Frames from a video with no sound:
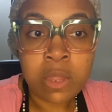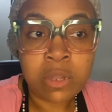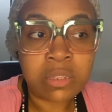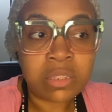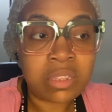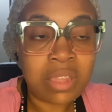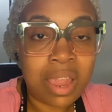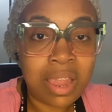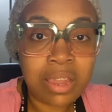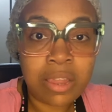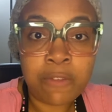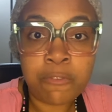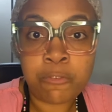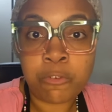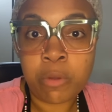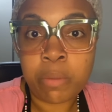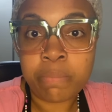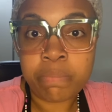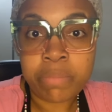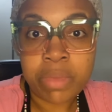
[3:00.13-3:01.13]
Take it
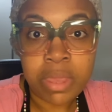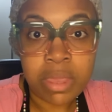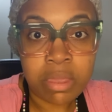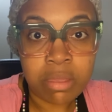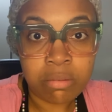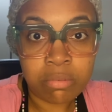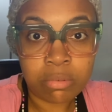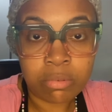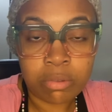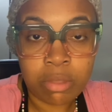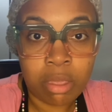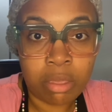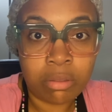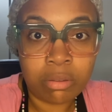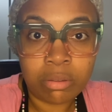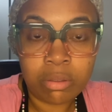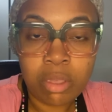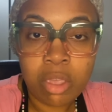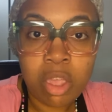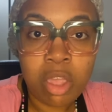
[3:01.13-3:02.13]
from me.
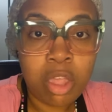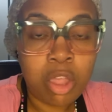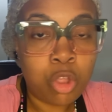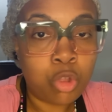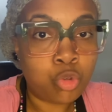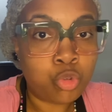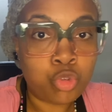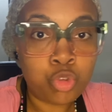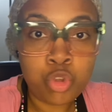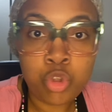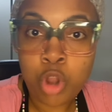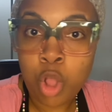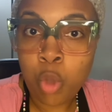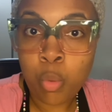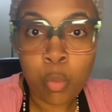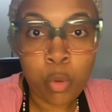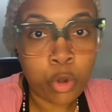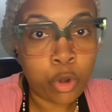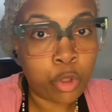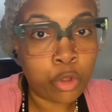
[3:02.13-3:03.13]
You don't
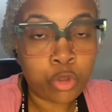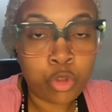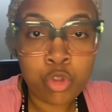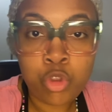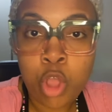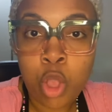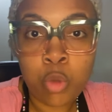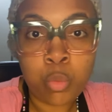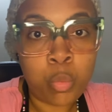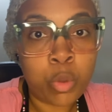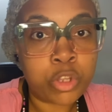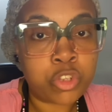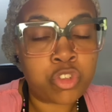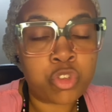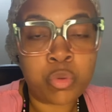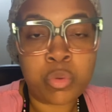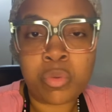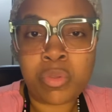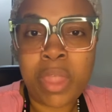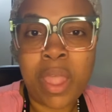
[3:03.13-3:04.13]
want
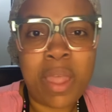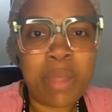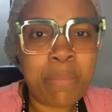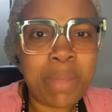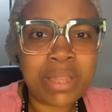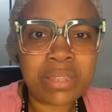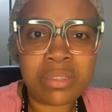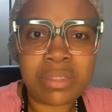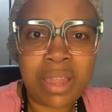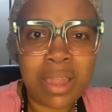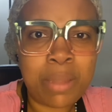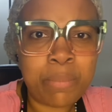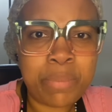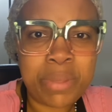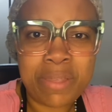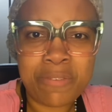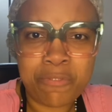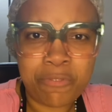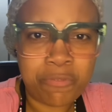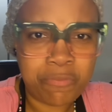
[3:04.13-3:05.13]
to. Now, am I saying
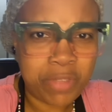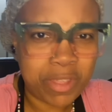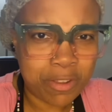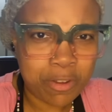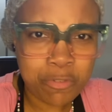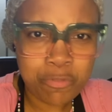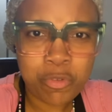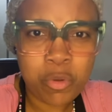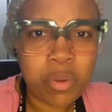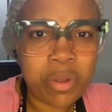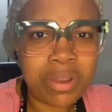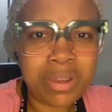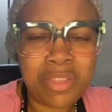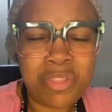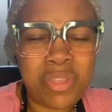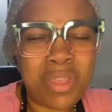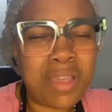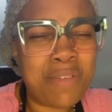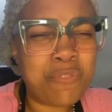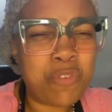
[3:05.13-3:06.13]
be fearful or
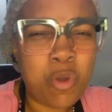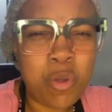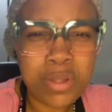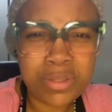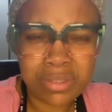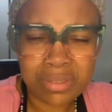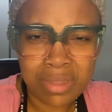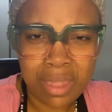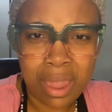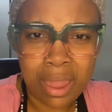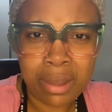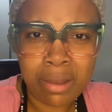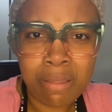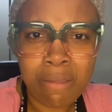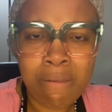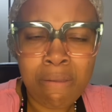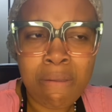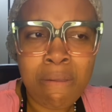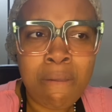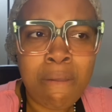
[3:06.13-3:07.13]
anything? Of course not.
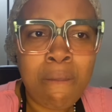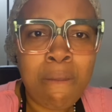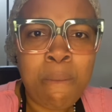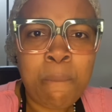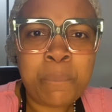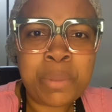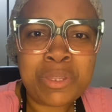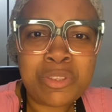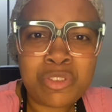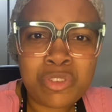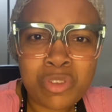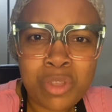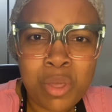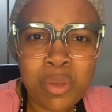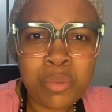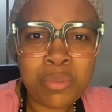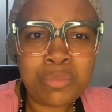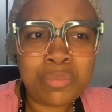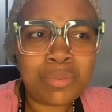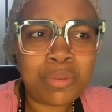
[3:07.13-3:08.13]
But
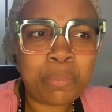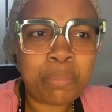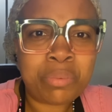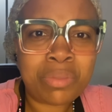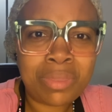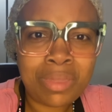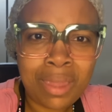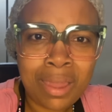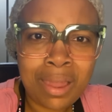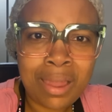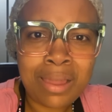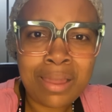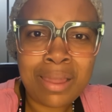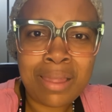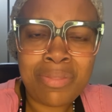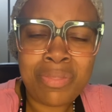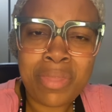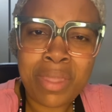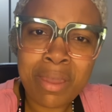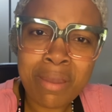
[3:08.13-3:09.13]
don't play
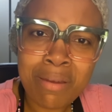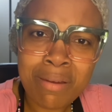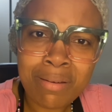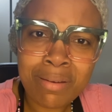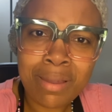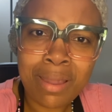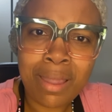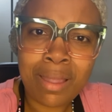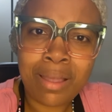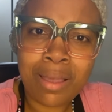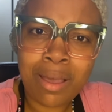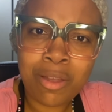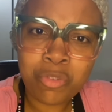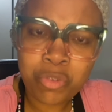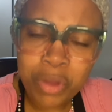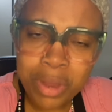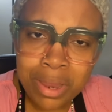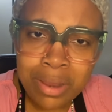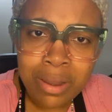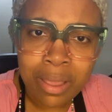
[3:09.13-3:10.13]
in their
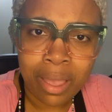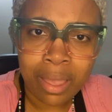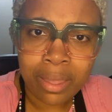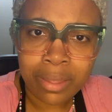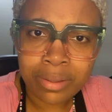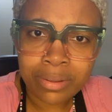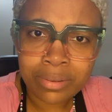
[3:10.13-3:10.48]
arena.